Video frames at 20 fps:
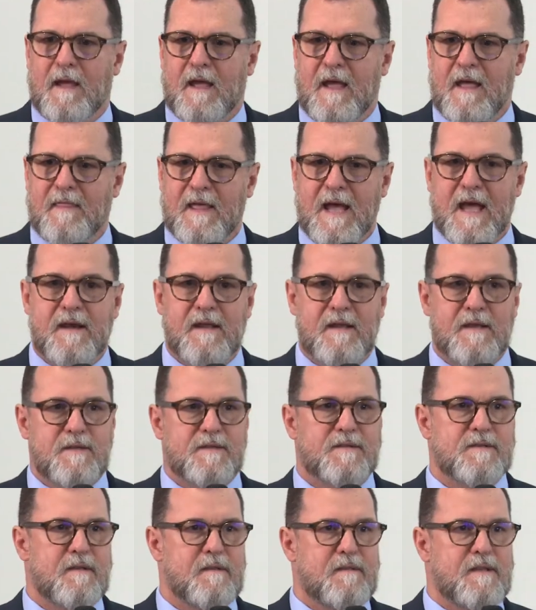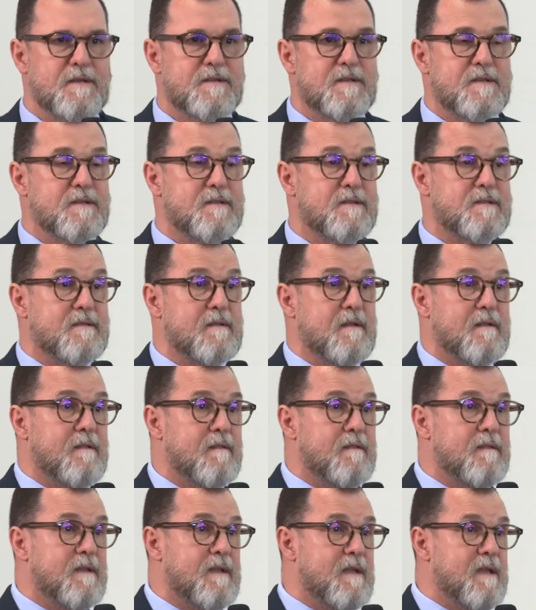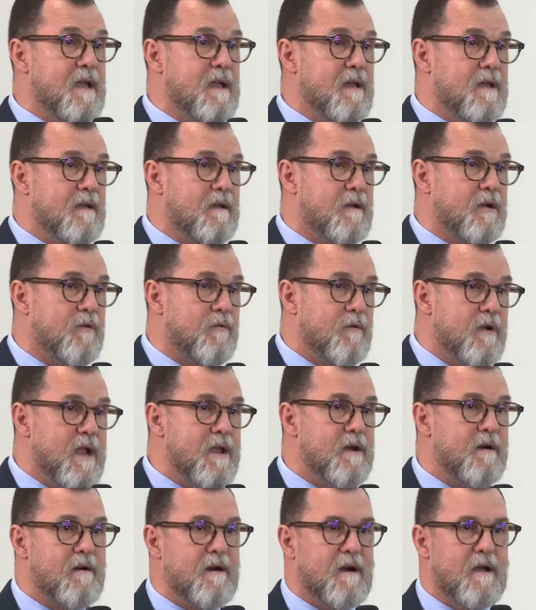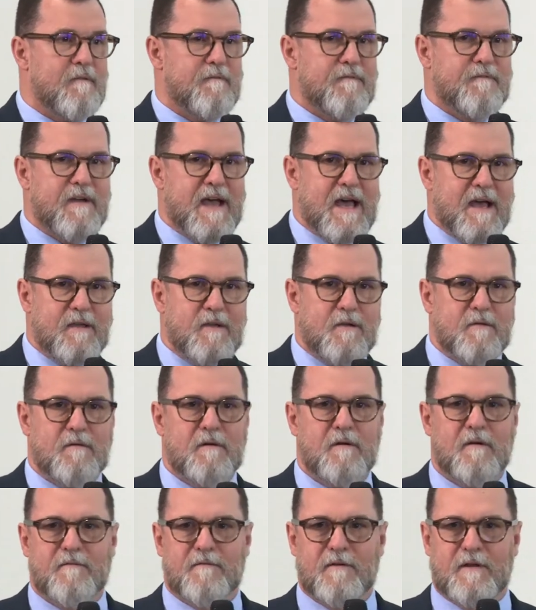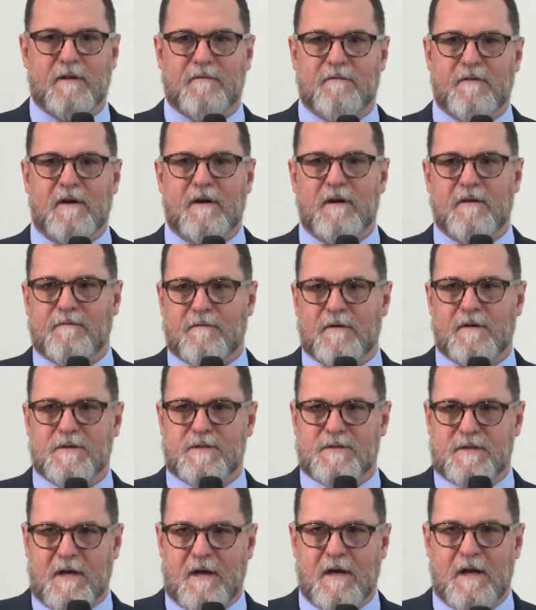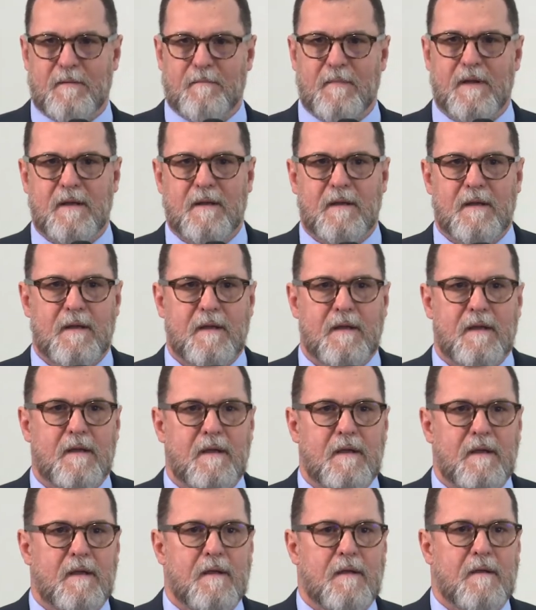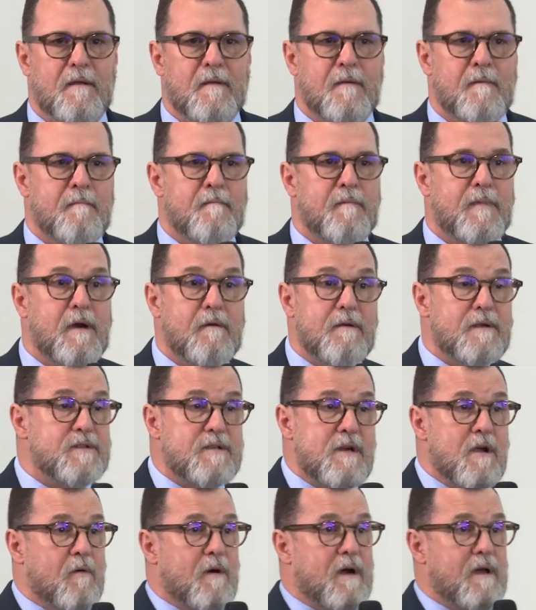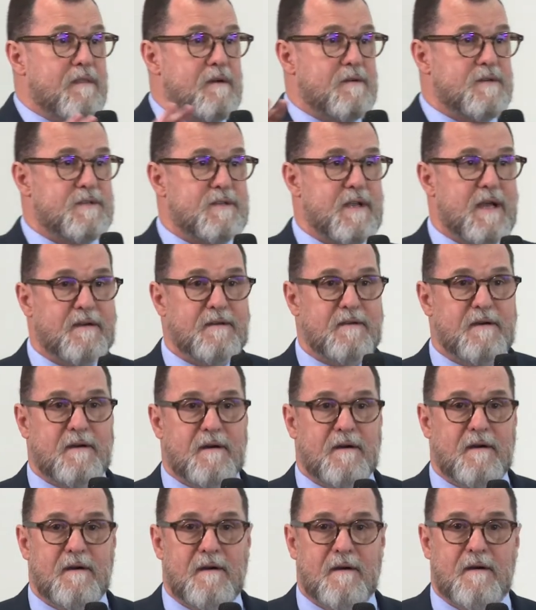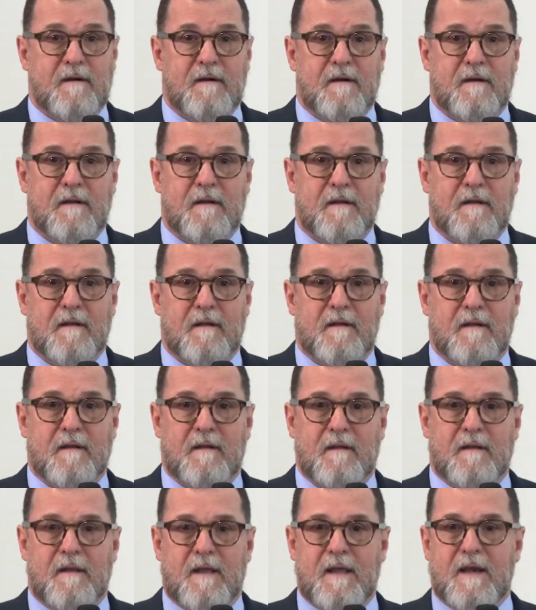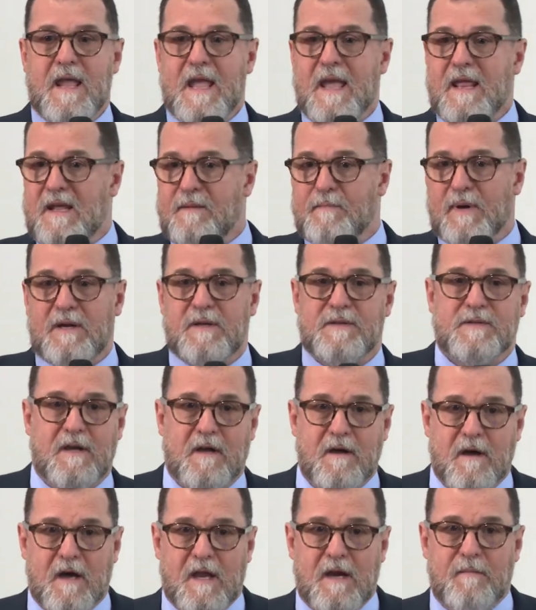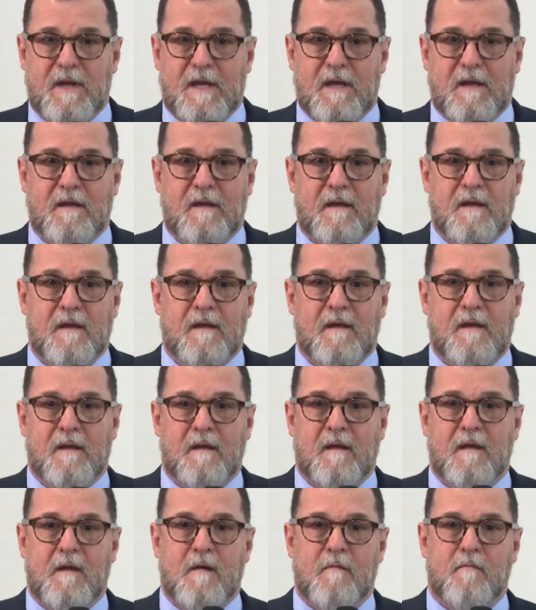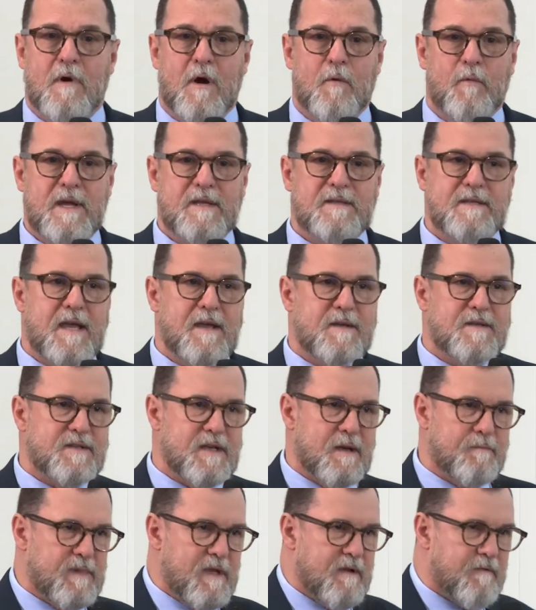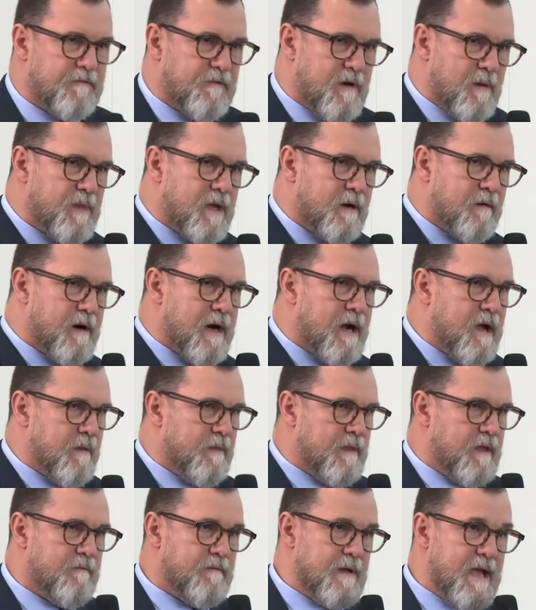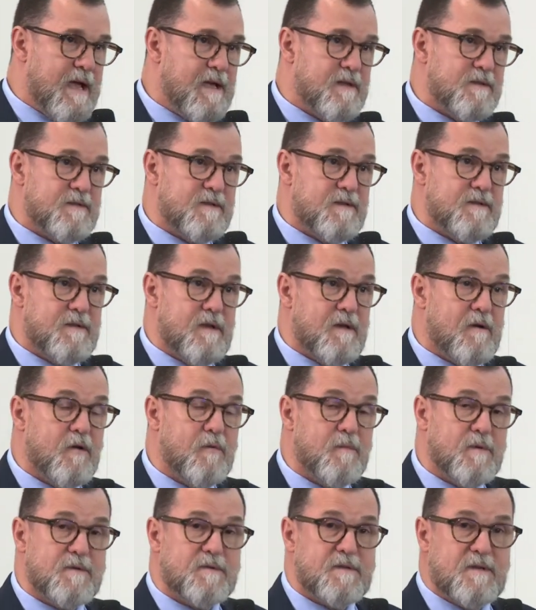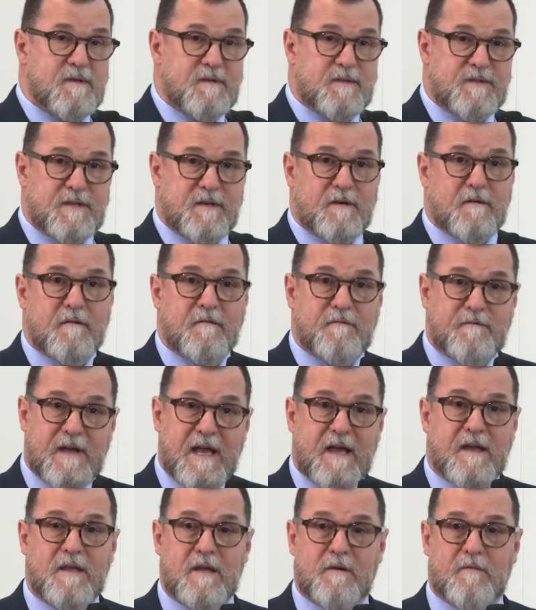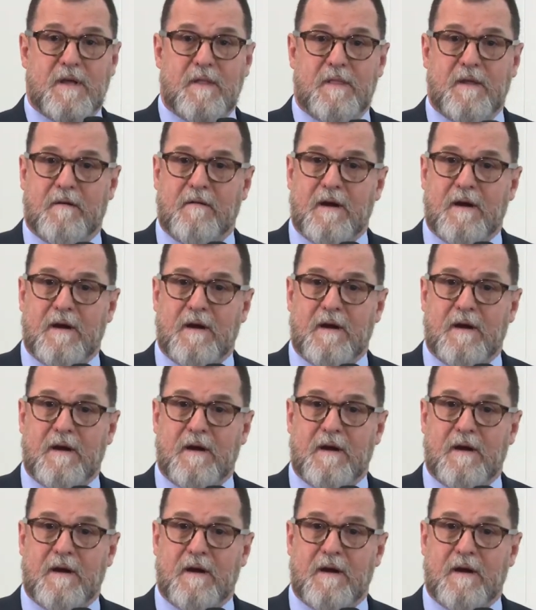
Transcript: And that is, this is the creator of value for the very first time. There is no other sector in anybody's economy where we take something from the ground that has almost zero value in the